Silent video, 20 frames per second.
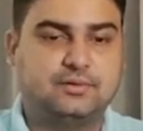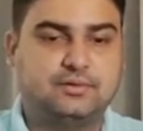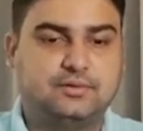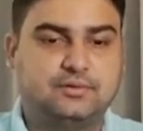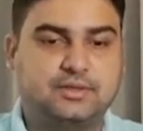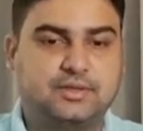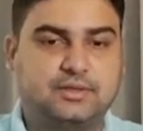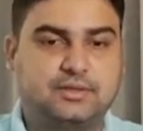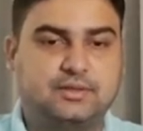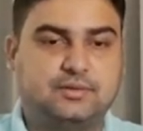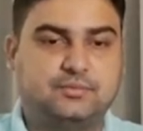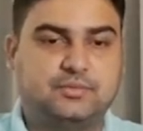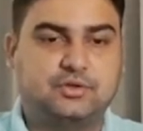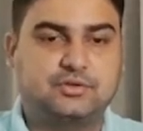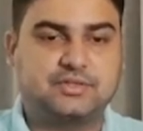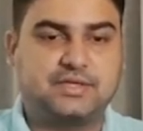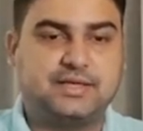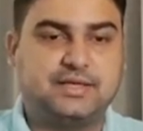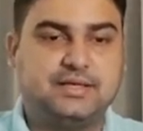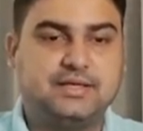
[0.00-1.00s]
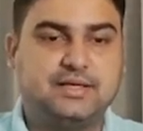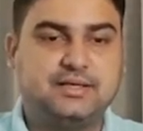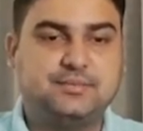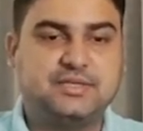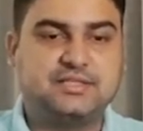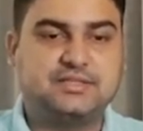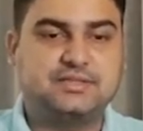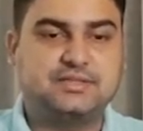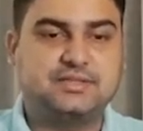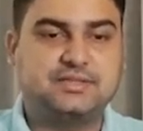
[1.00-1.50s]
Okay, because area
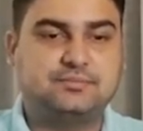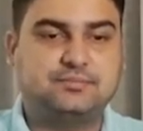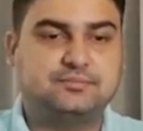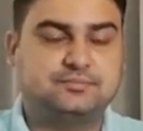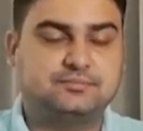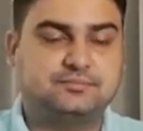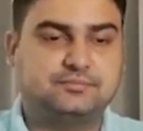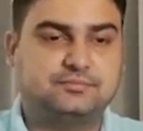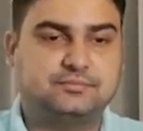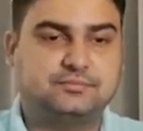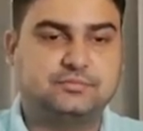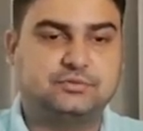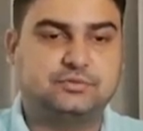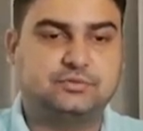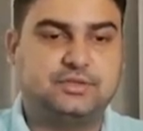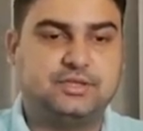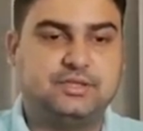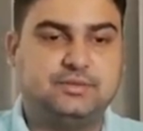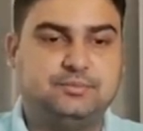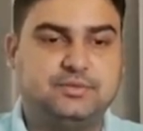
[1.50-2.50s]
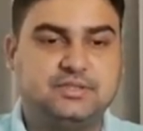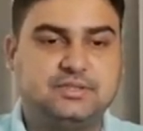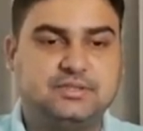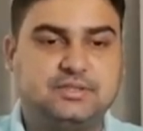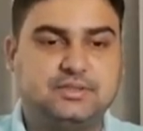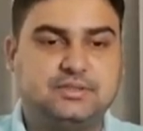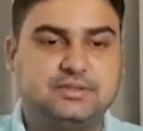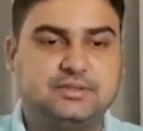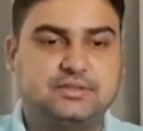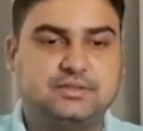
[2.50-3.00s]
remains the same. So
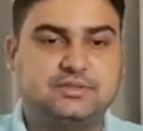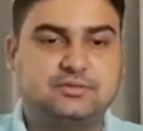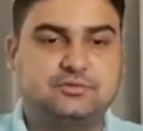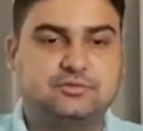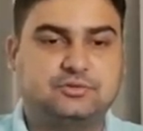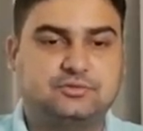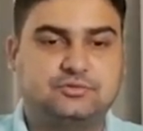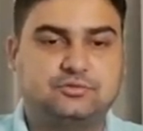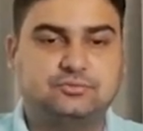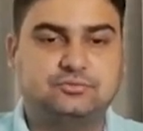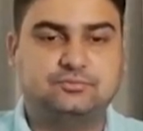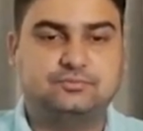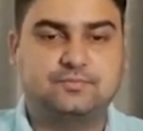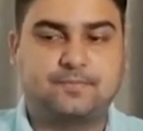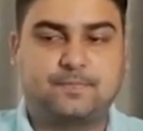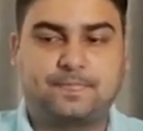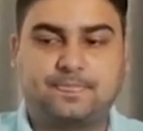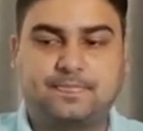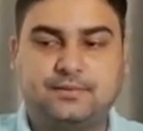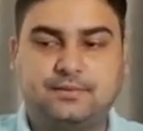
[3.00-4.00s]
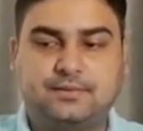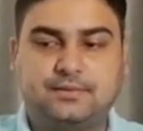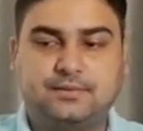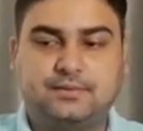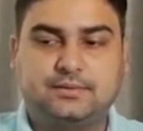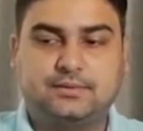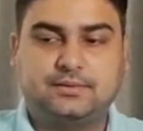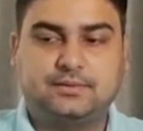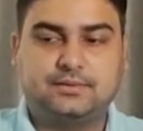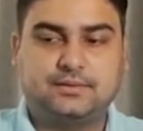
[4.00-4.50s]
TPC is equals to
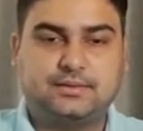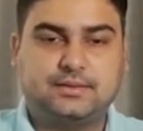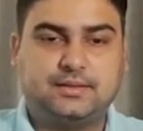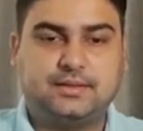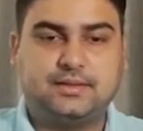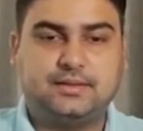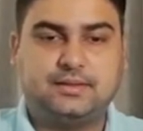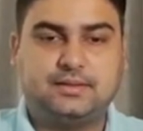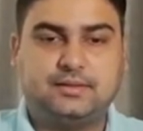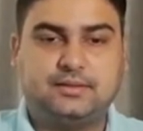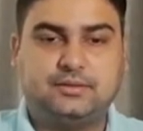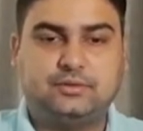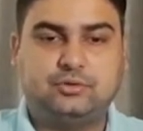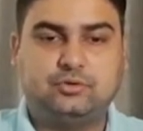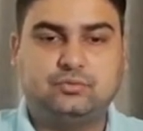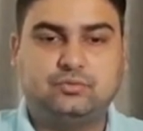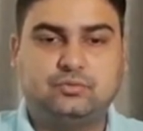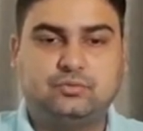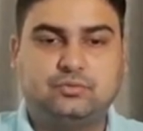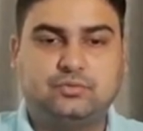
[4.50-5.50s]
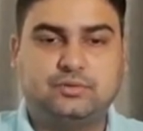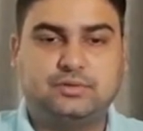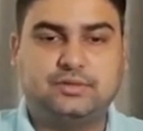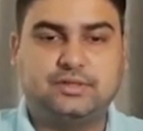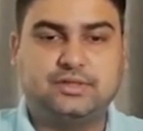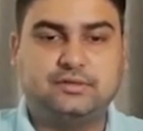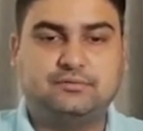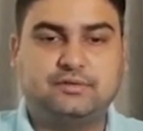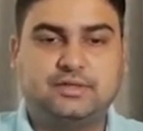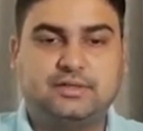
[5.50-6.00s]
A into
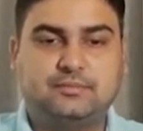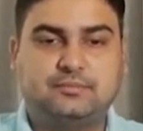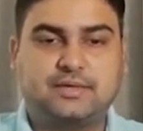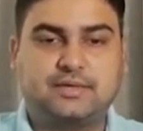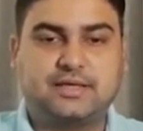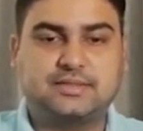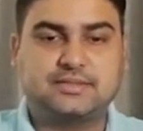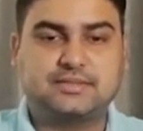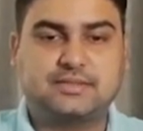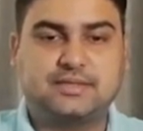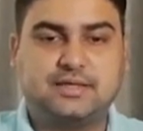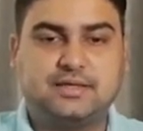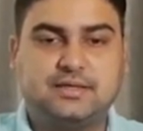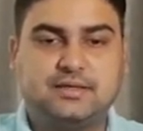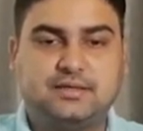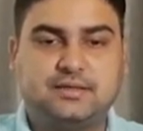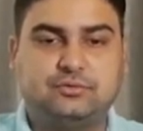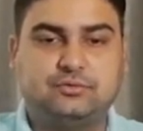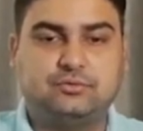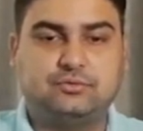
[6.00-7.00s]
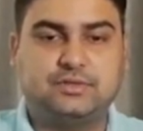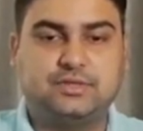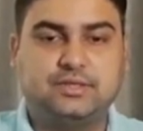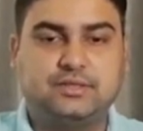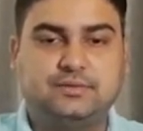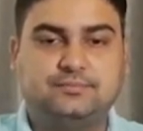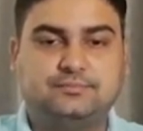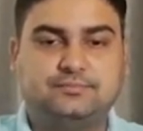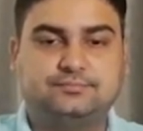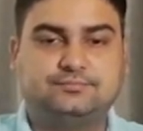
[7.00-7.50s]
D1 minus A into D
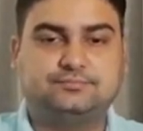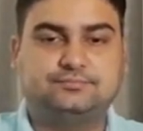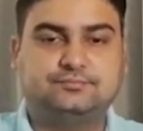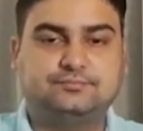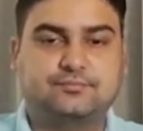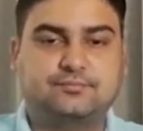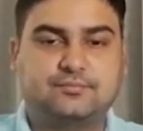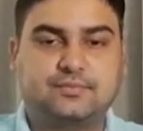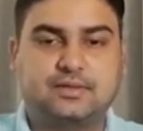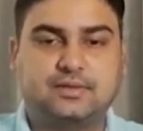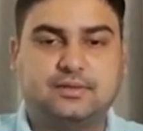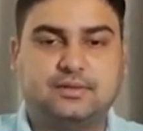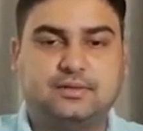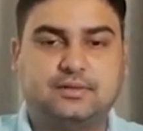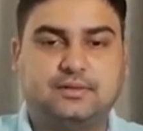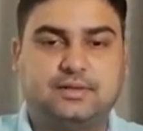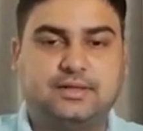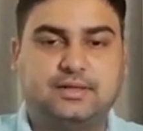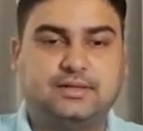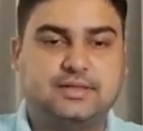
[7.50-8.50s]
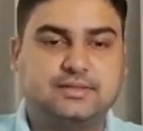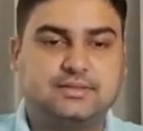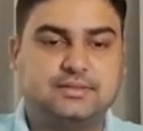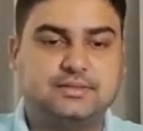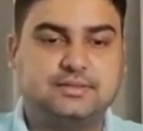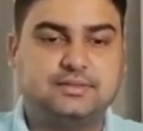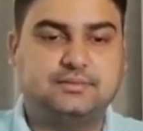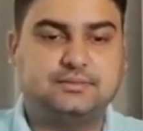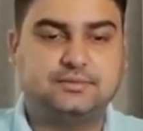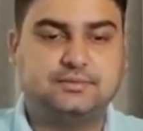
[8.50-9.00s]
and density.